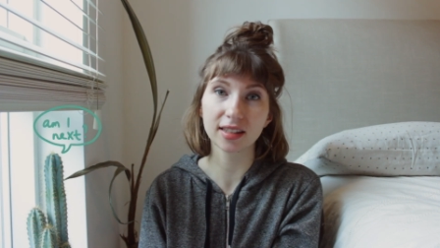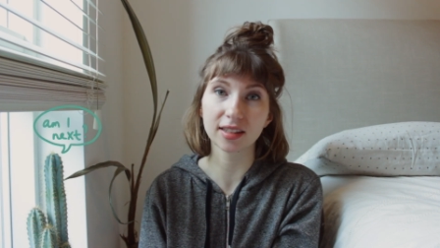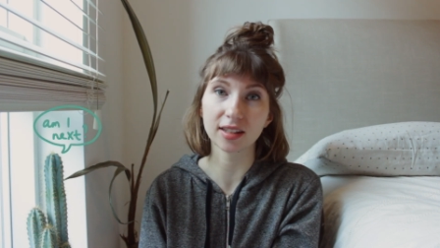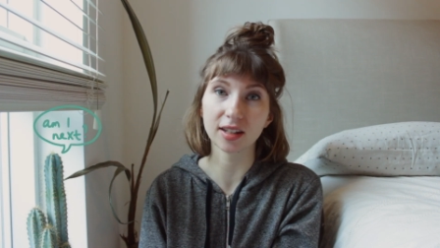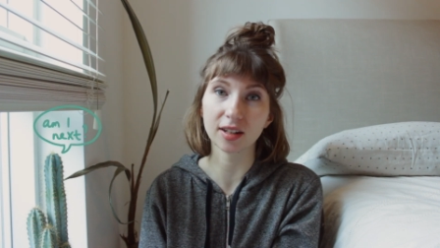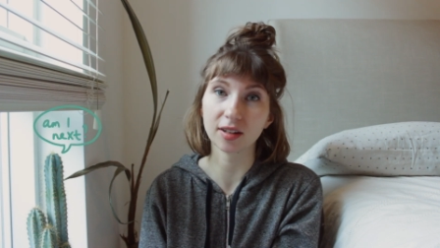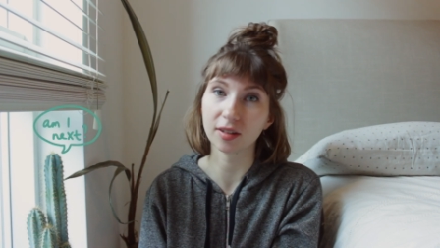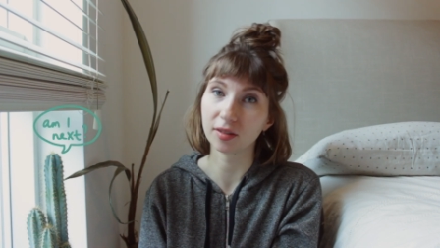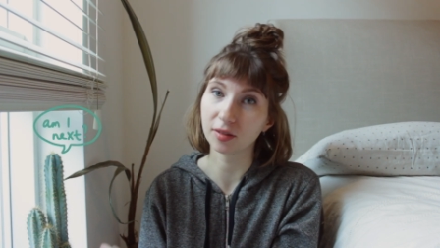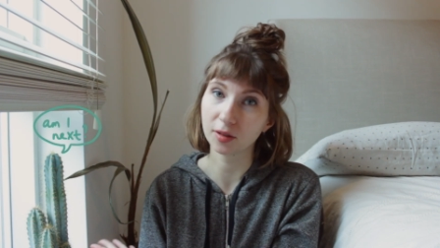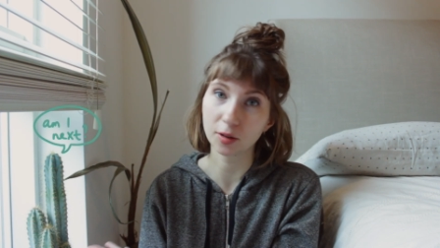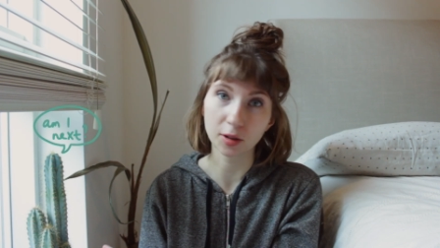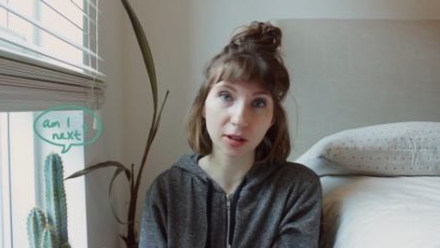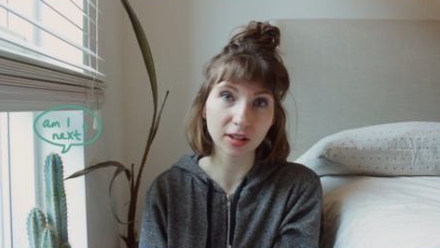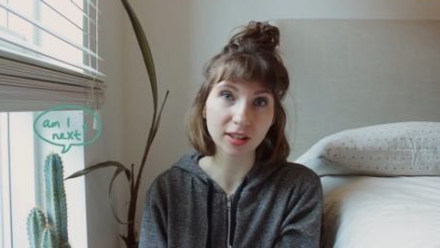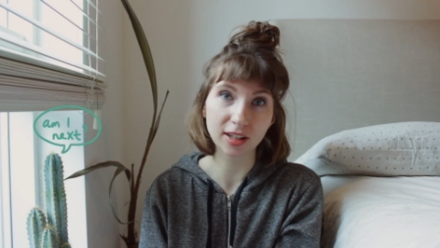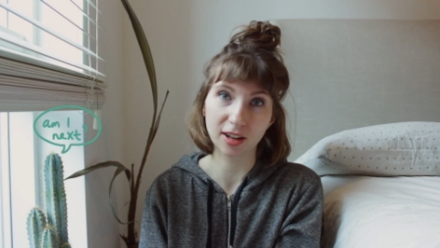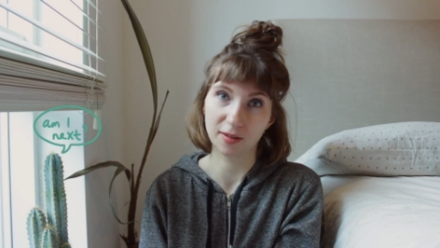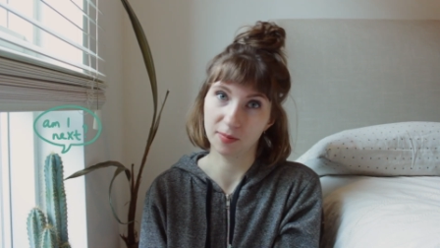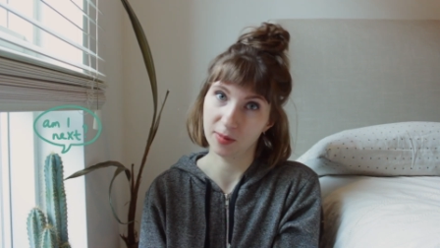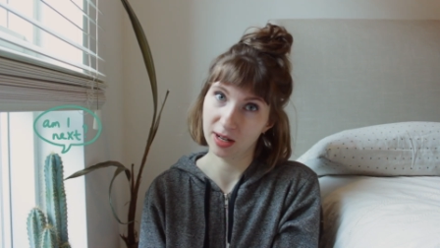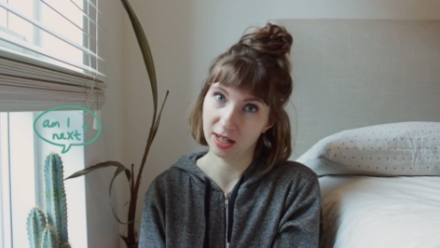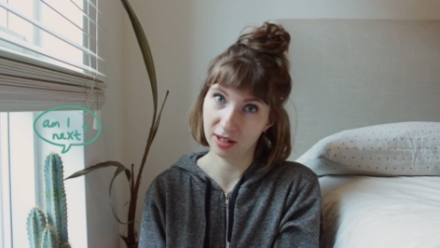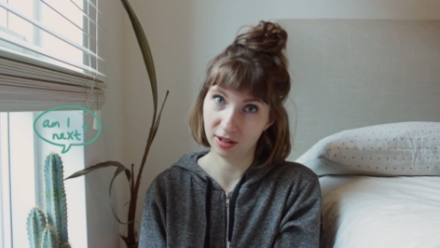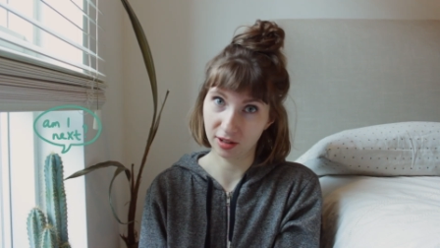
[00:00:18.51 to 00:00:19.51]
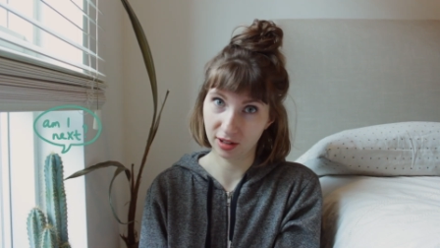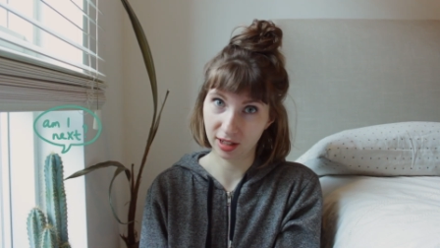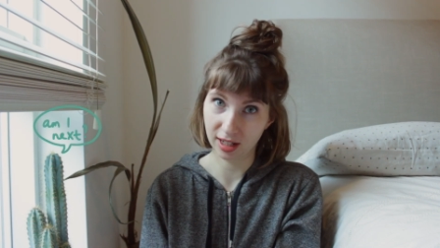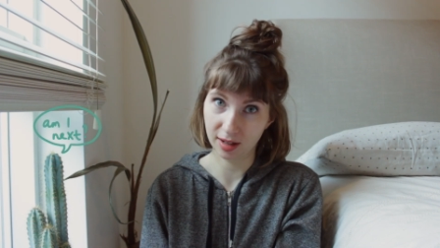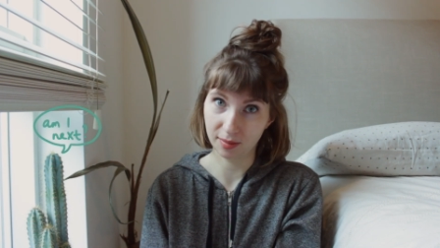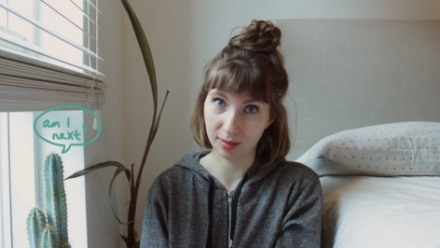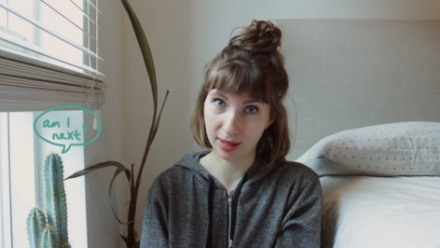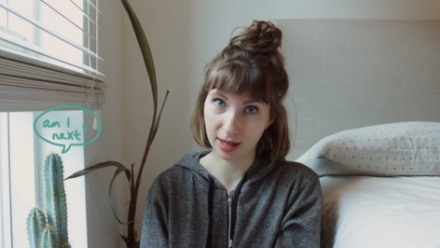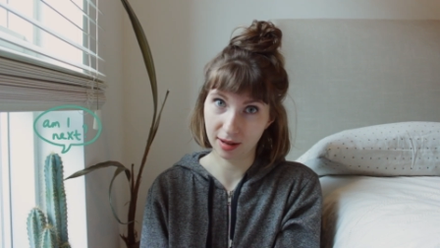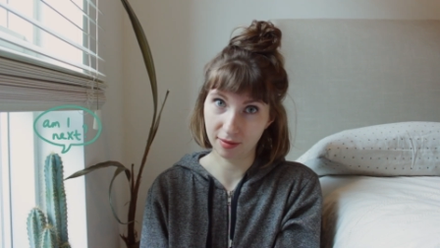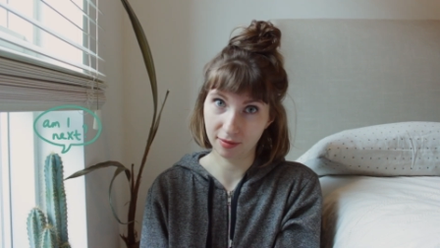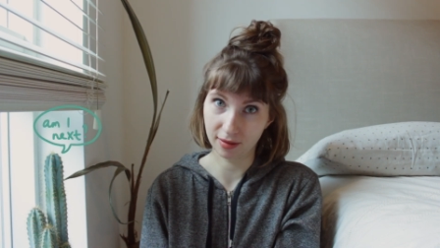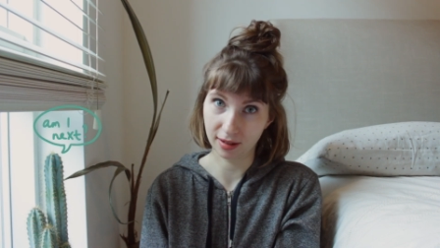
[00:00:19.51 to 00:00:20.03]
so of course I've managed to keep
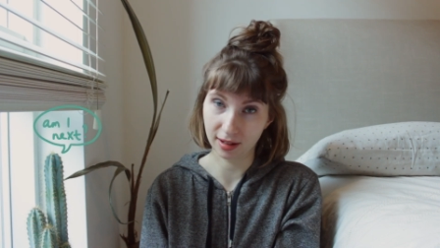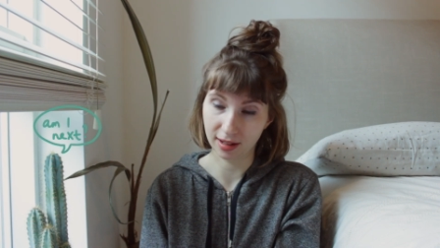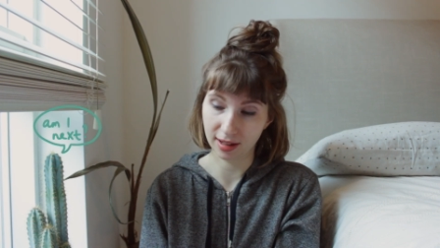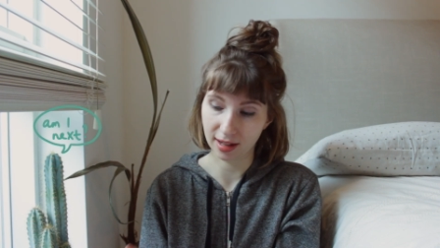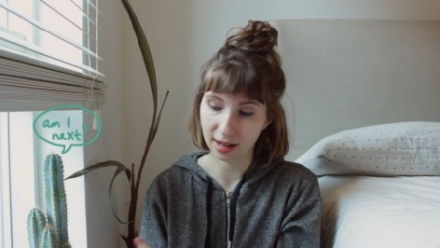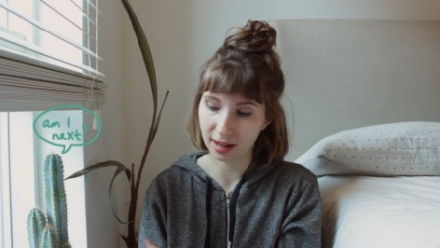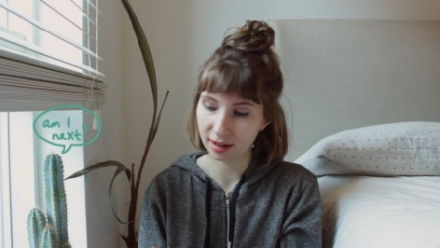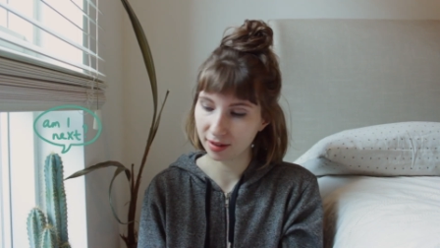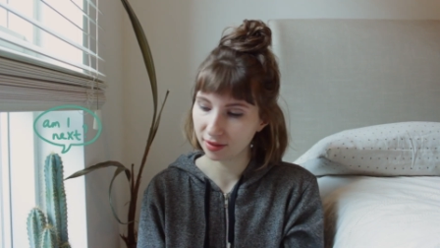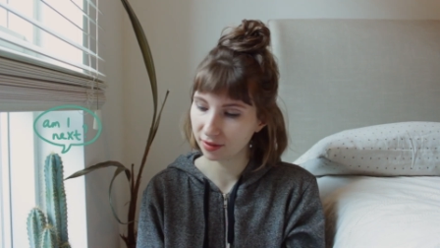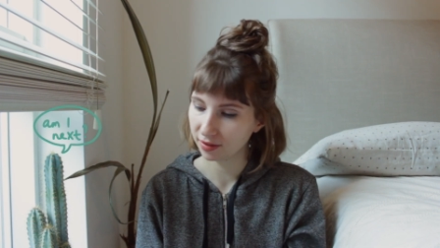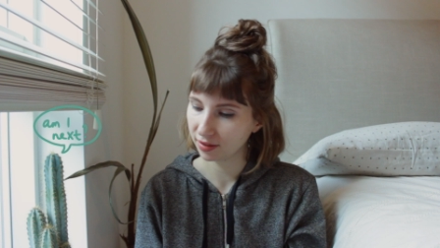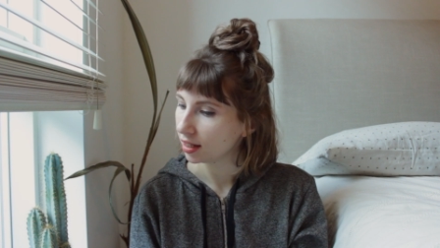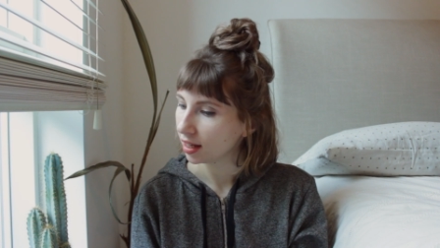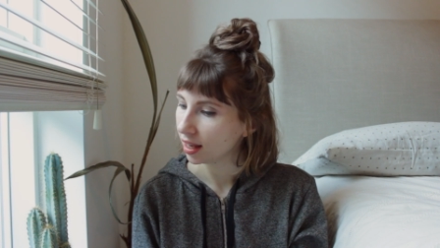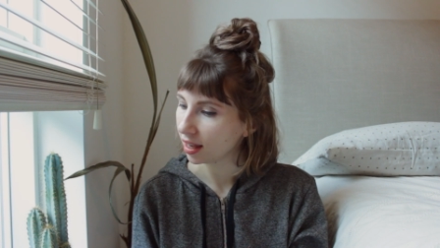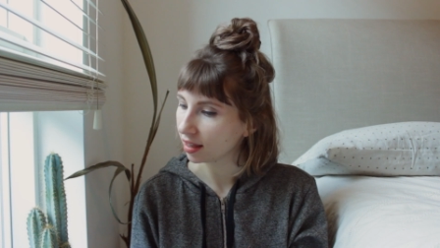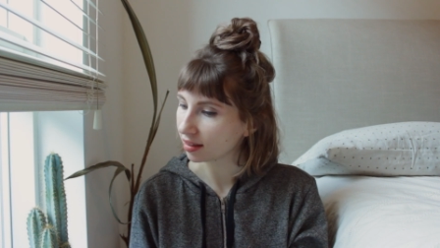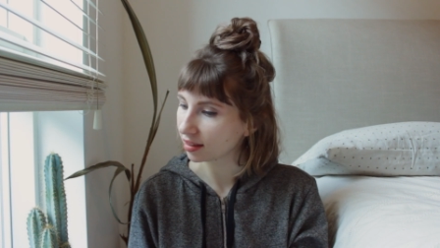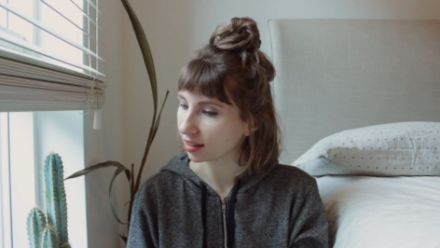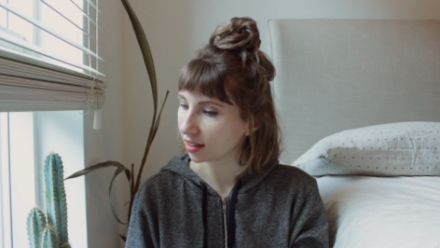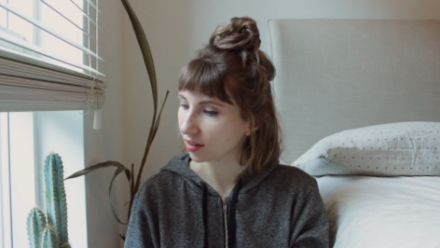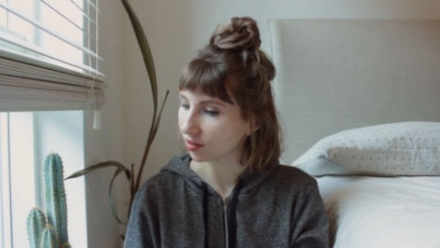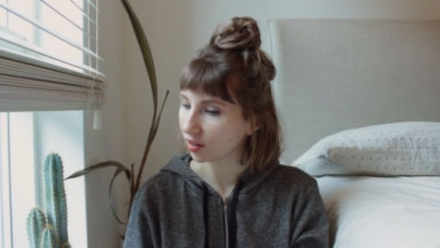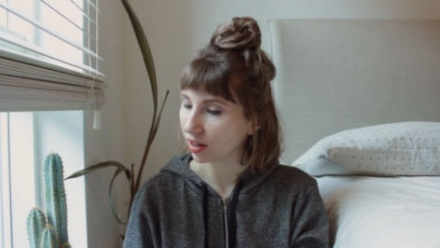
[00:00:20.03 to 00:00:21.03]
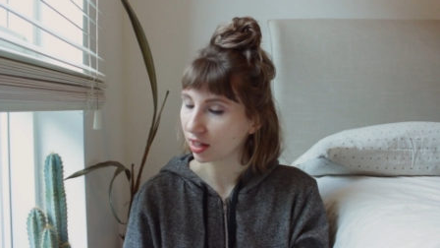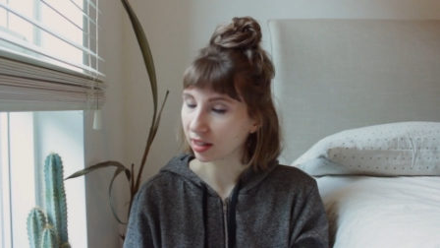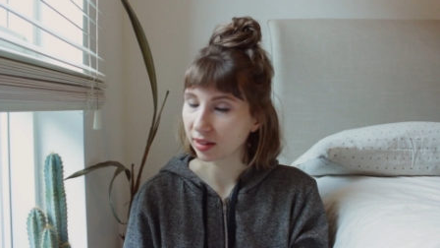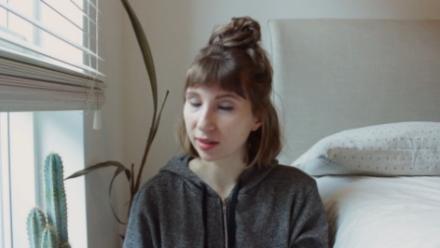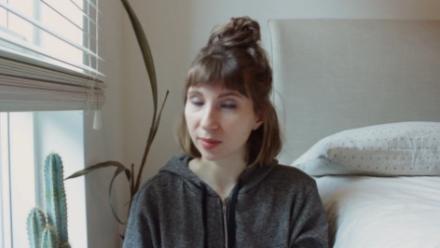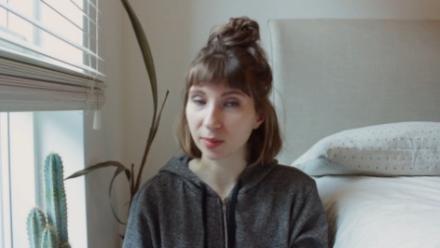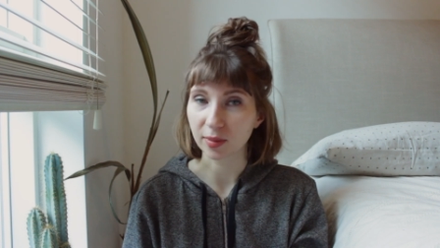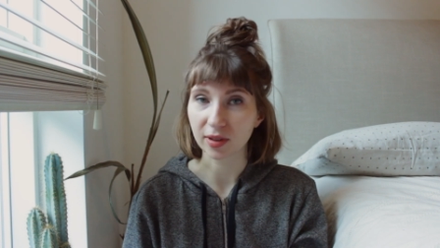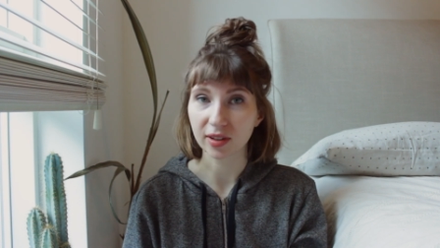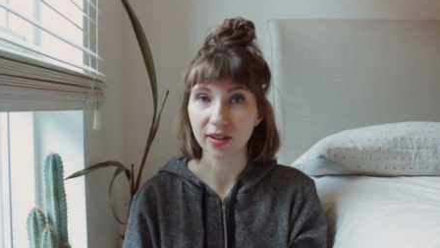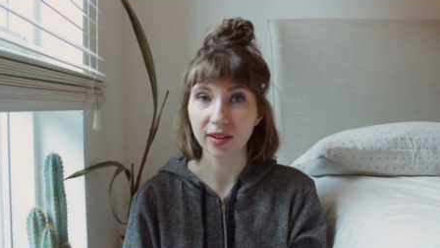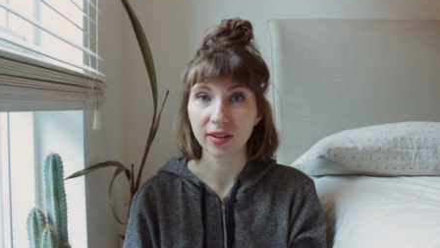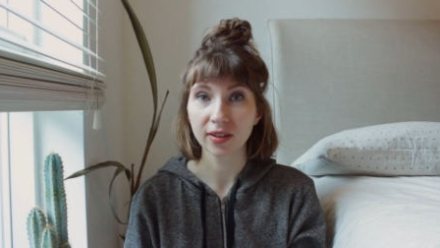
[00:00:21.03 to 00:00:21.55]
that one alive. Yes, I've got
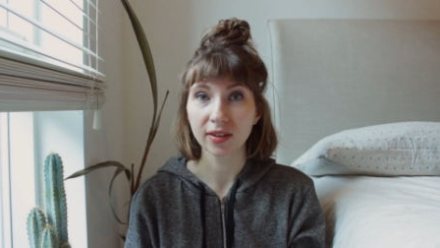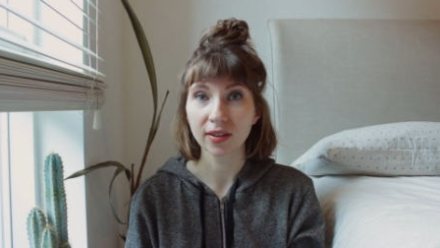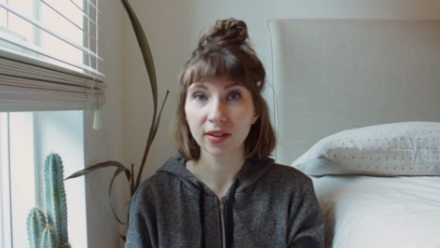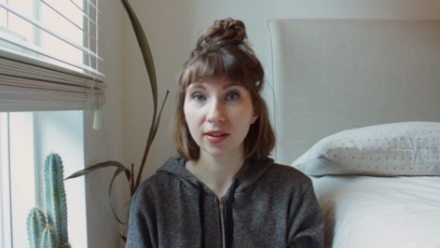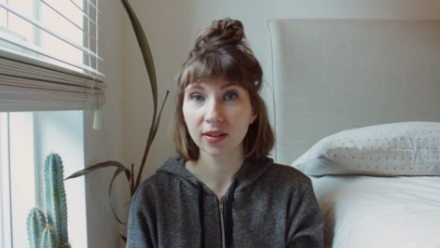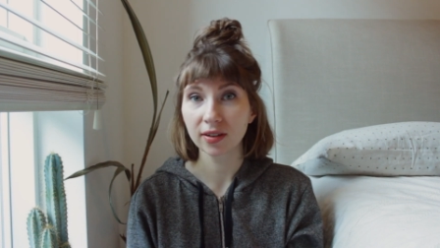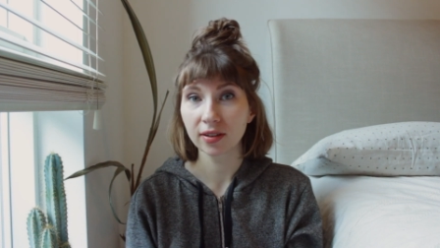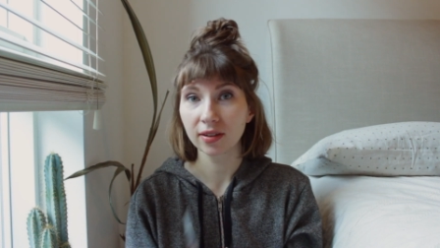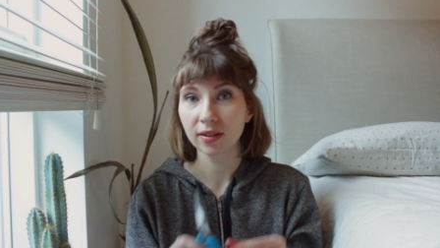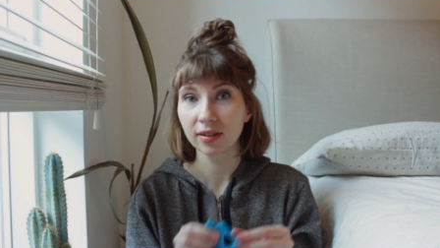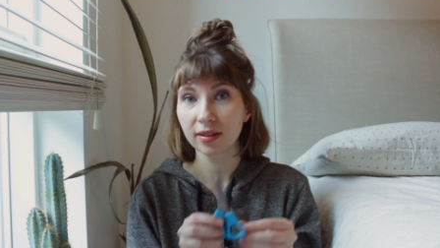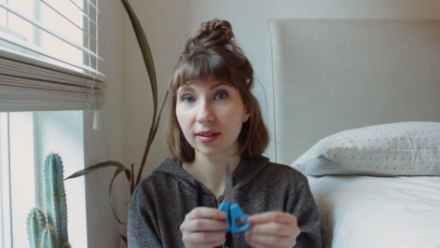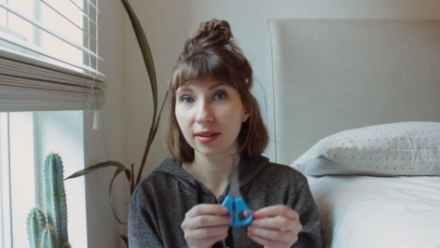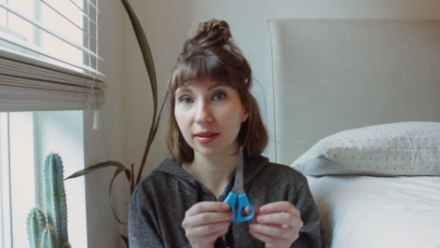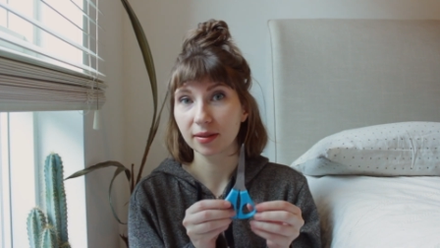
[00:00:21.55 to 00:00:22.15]
some scissors,